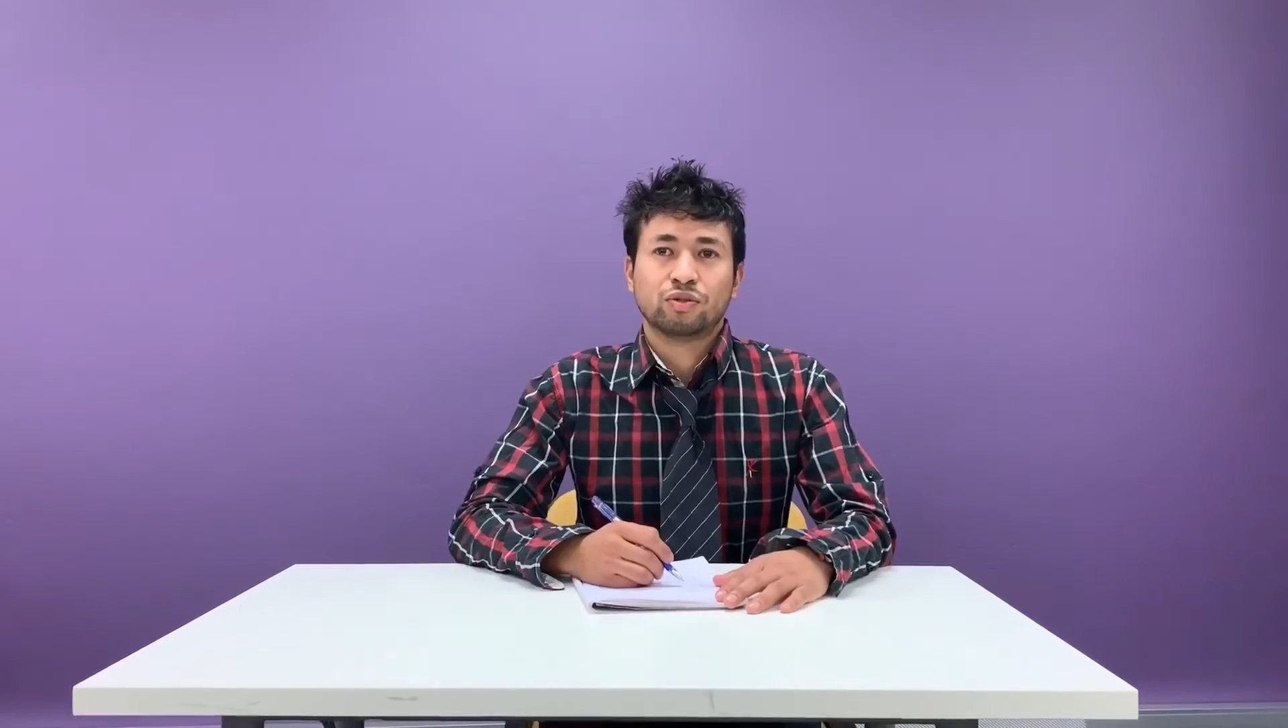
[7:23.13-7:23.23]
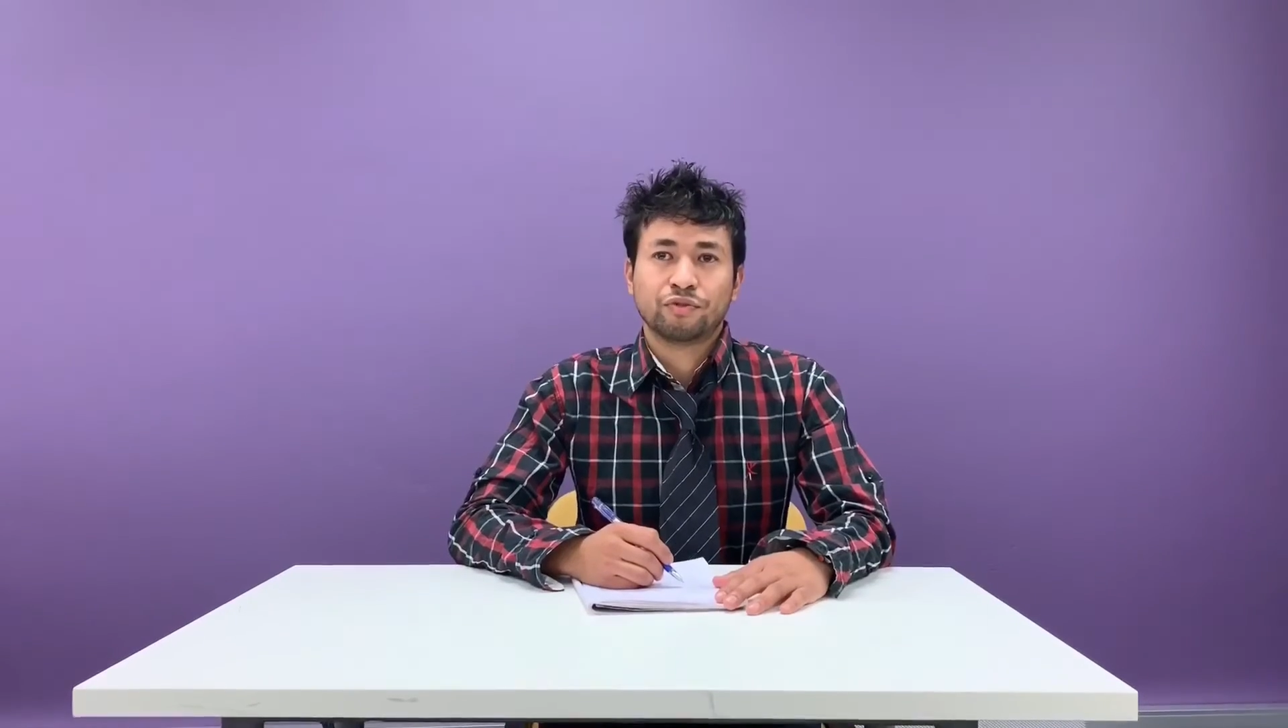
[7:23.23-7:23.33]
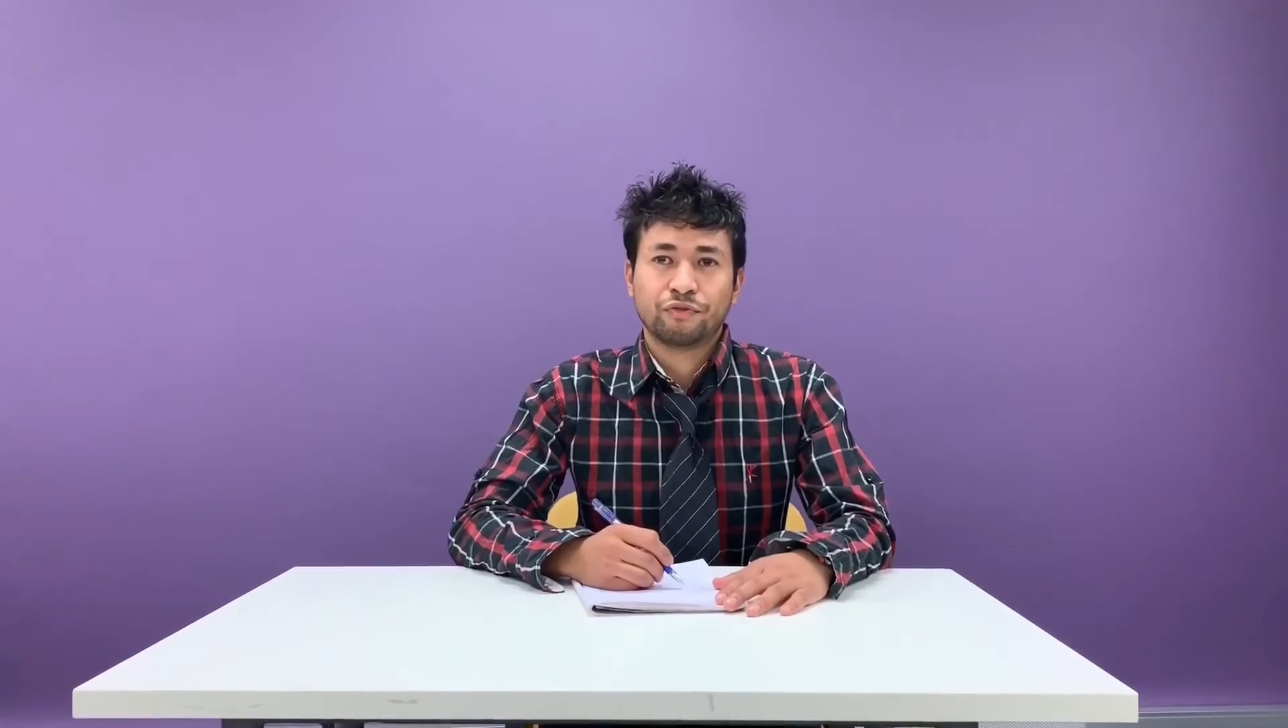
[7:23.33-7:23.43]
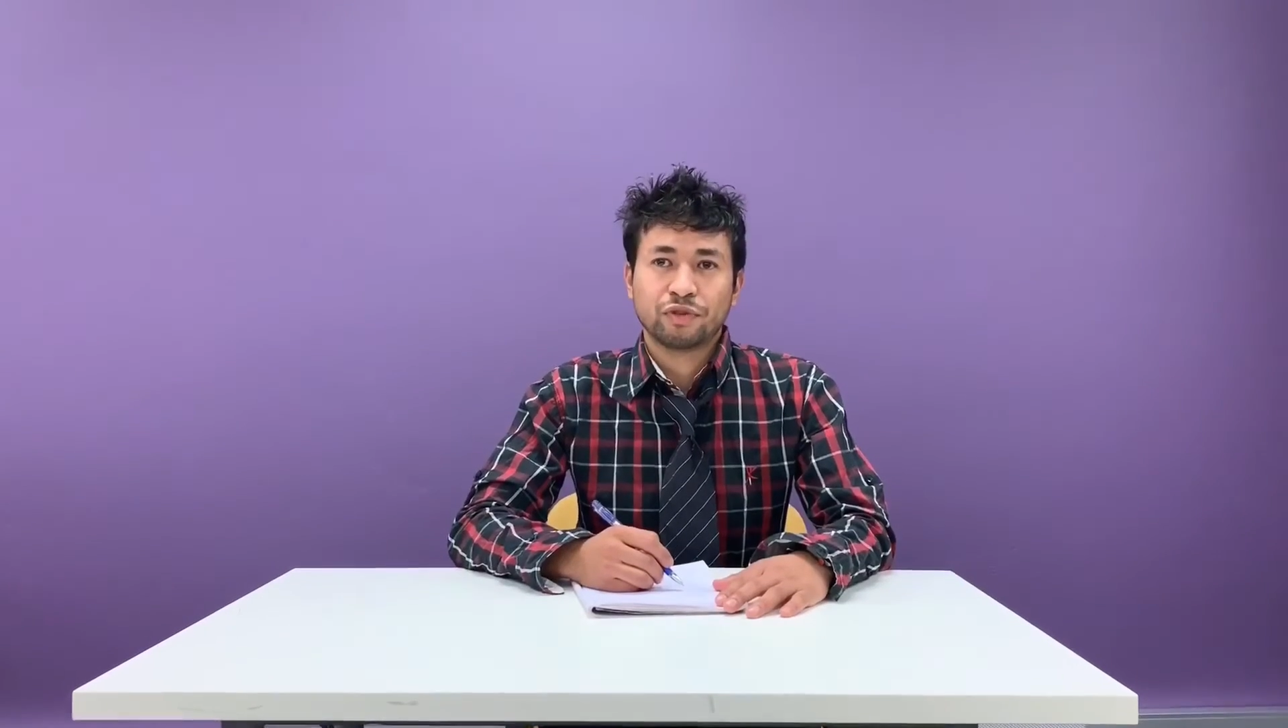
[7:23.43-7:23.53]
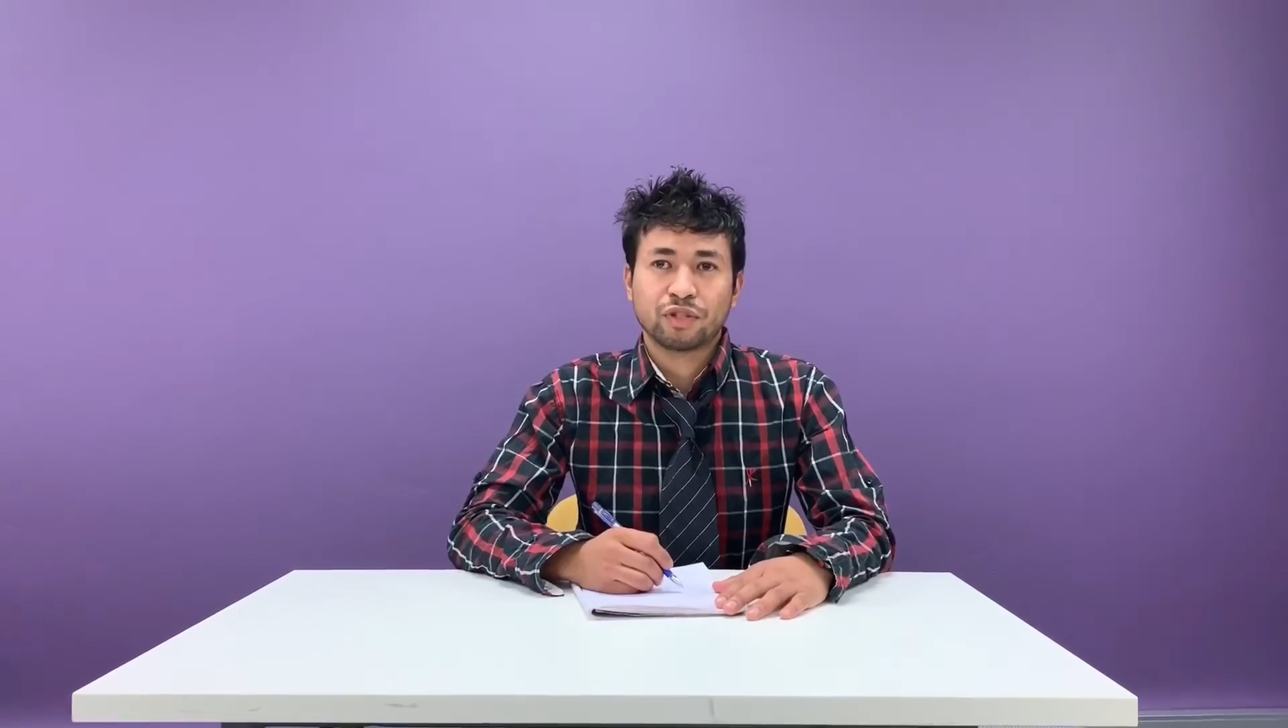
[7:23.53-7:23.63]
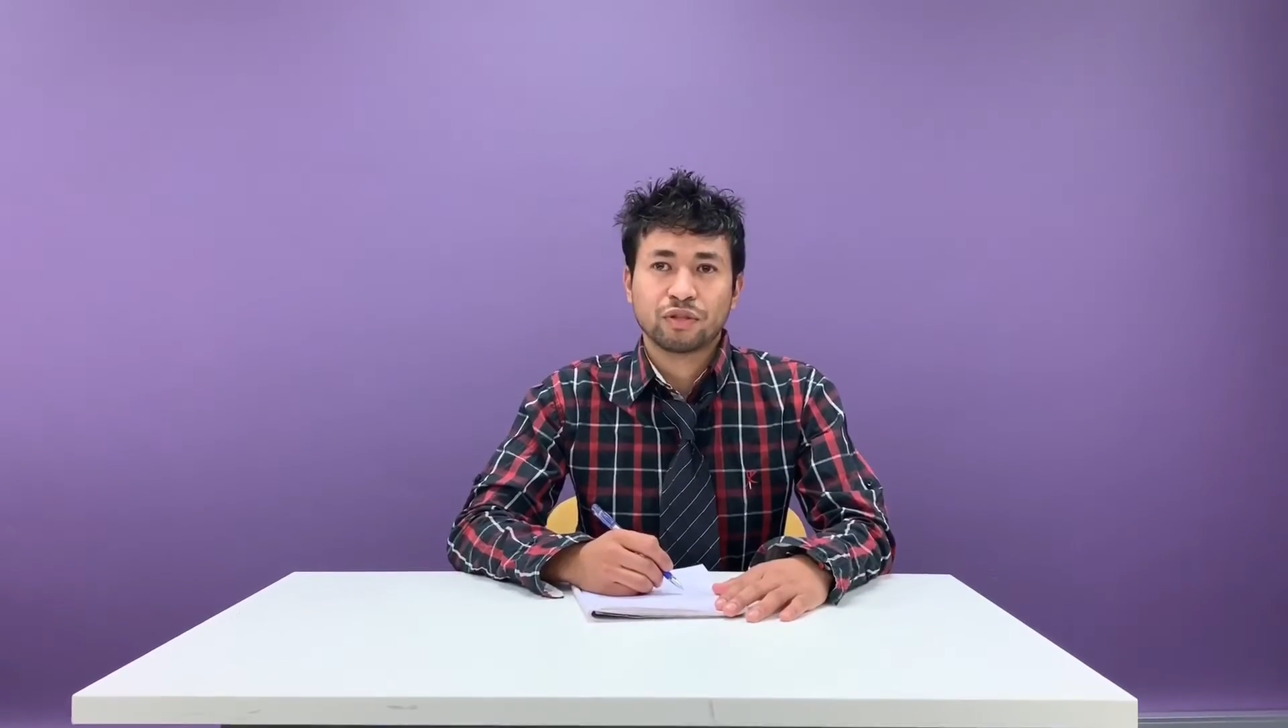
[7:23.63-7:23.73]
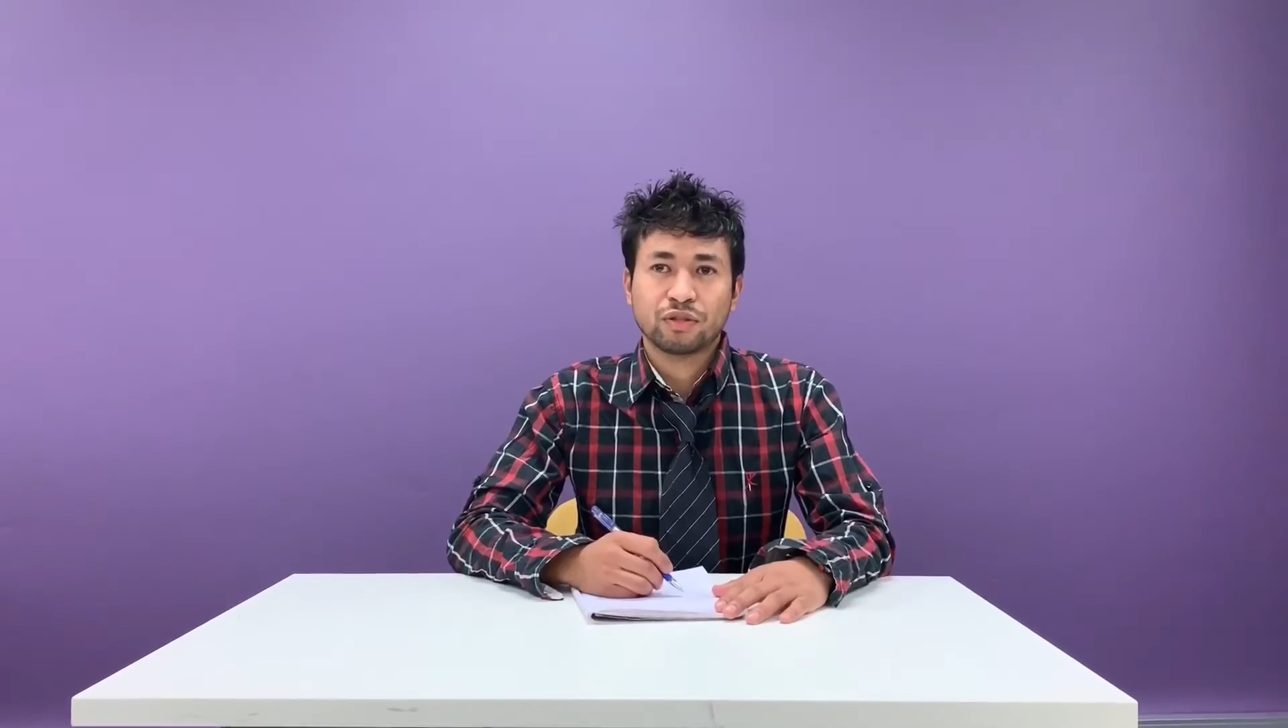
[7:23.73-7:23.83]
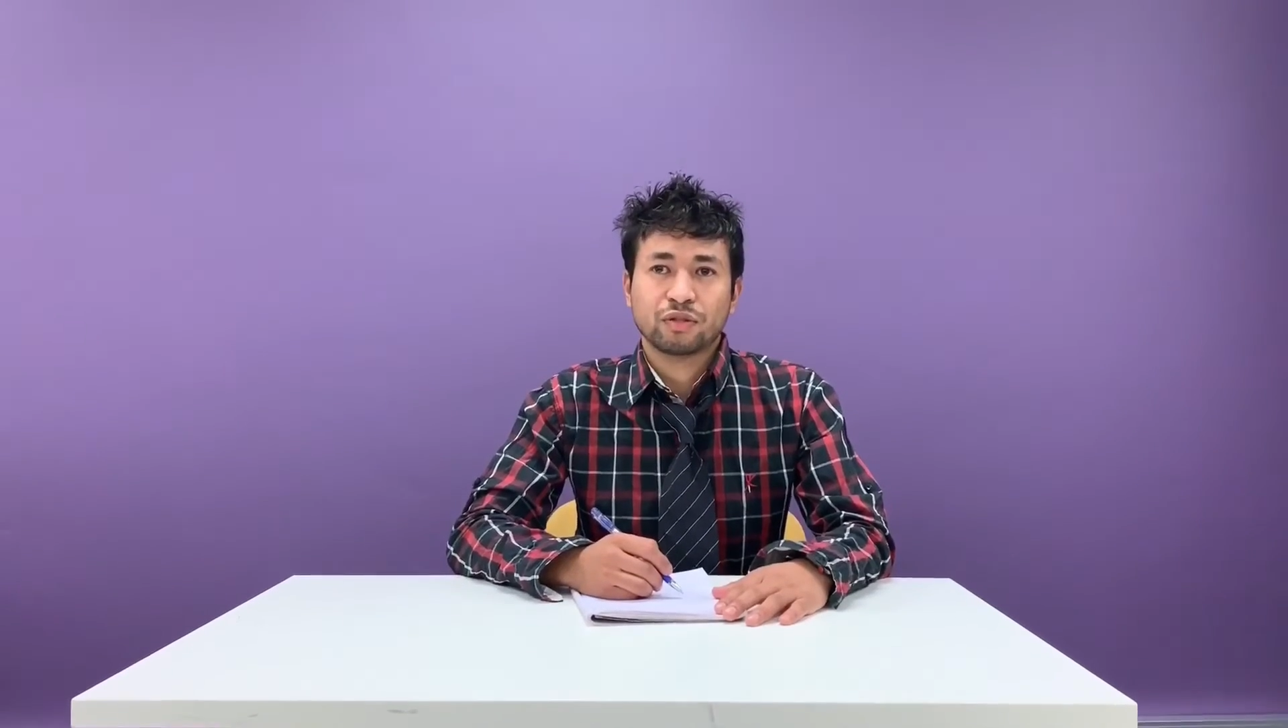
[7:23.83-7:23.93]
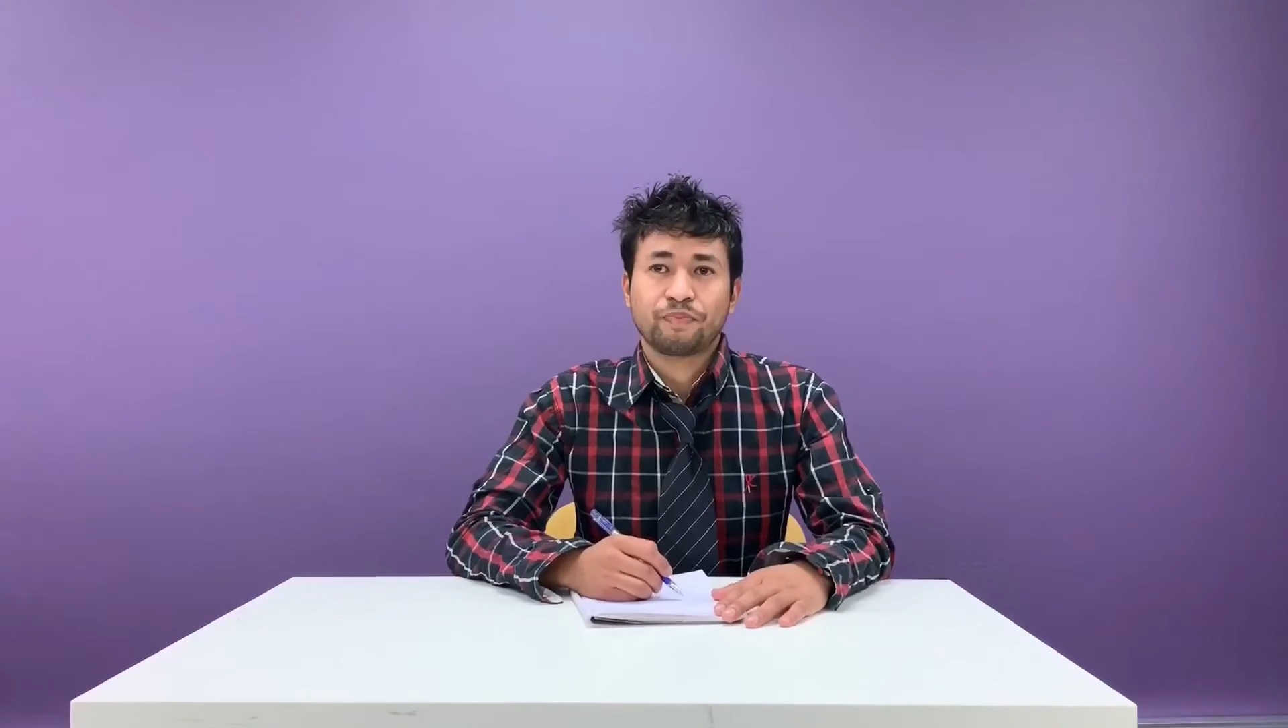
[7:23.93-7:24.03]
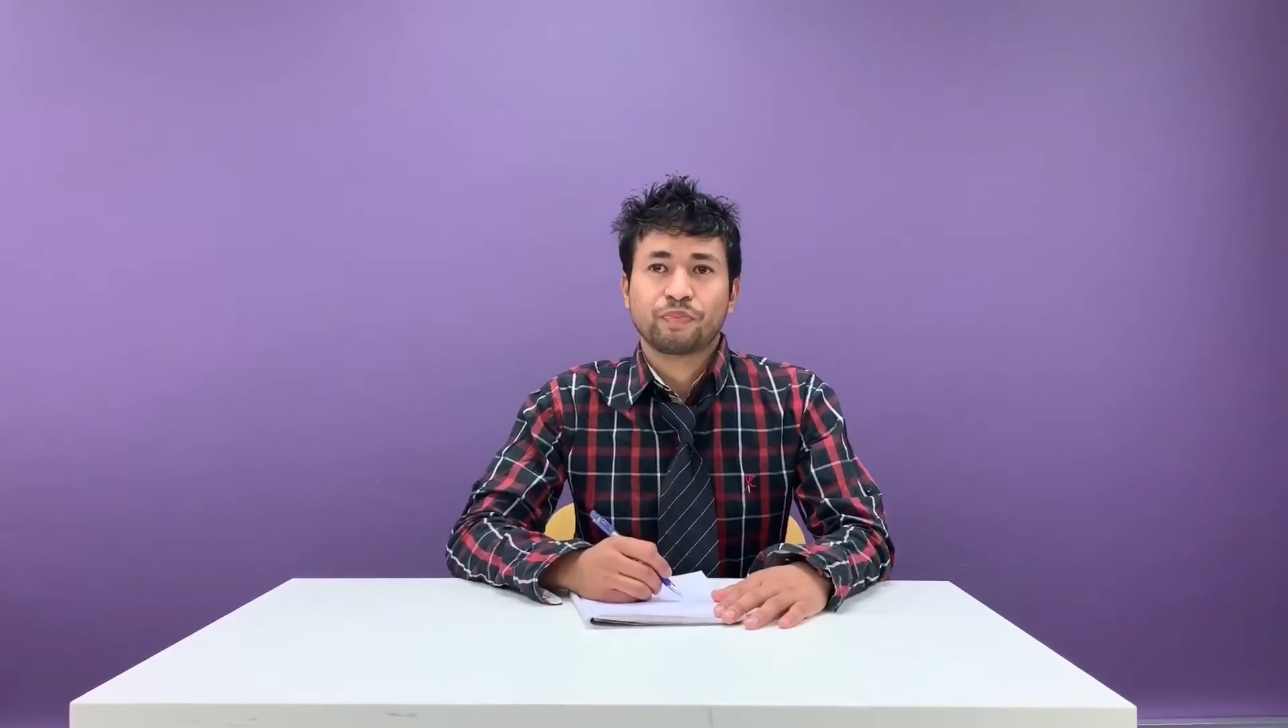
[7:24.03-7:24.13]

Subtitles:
two features